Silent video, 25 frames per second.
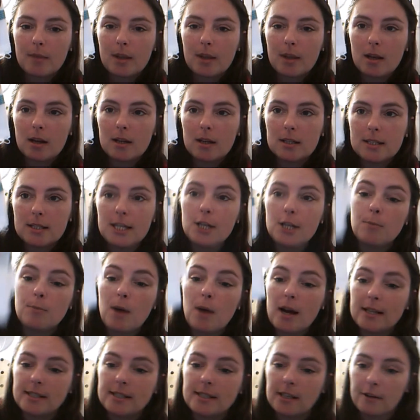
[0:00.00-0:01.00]
needle
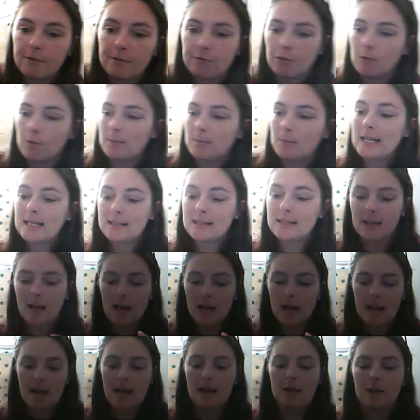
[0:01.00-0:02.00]
minder from Lisa
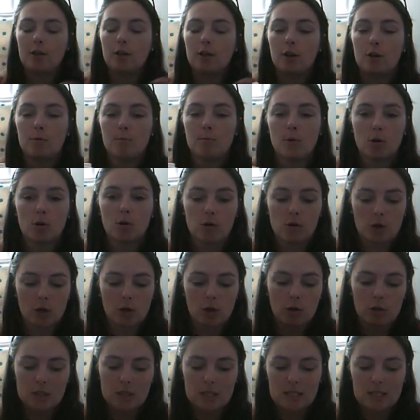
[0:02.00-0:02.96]
at No More Lost